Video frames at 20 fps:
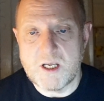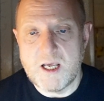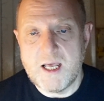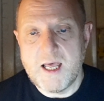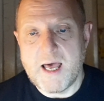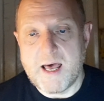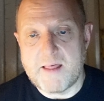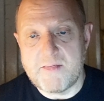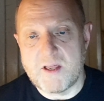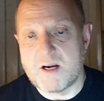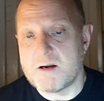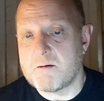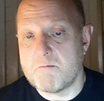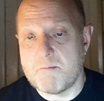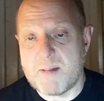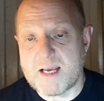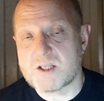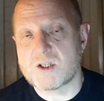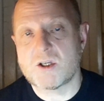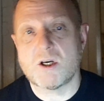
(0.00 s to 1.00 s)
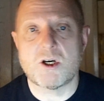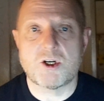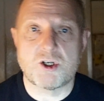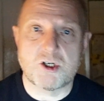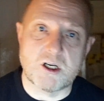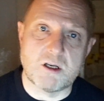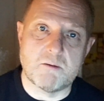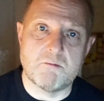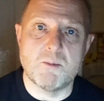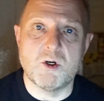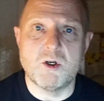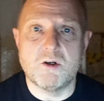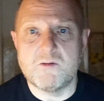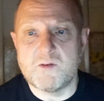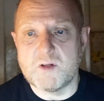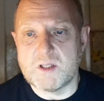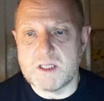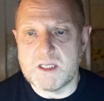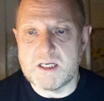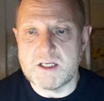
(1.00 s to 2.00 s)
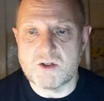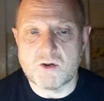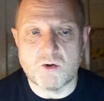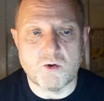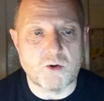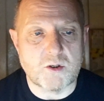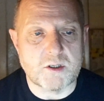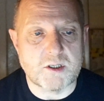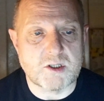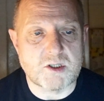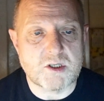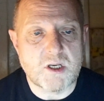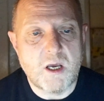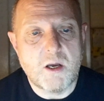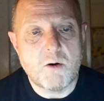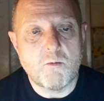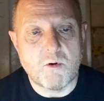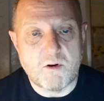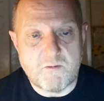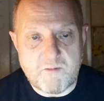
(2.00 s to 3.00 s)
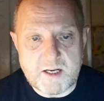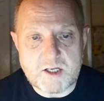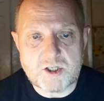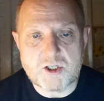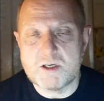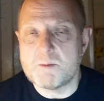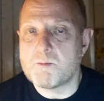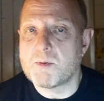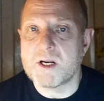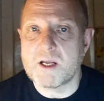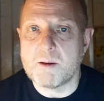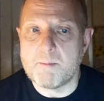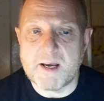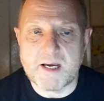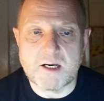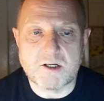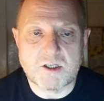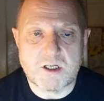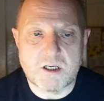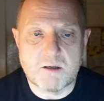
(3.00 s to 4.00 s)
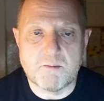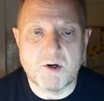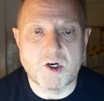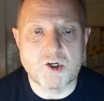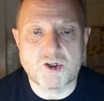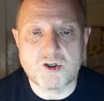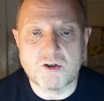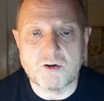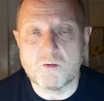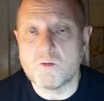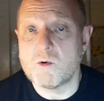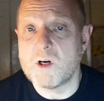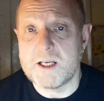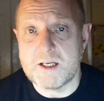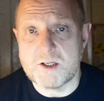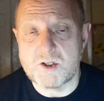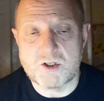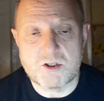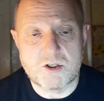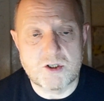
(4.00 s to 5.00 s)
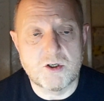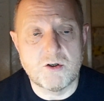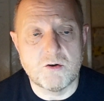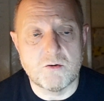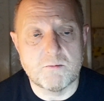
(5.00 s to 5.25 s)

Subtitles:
and that massaging and moving these organs will eventually bring about emotional release too.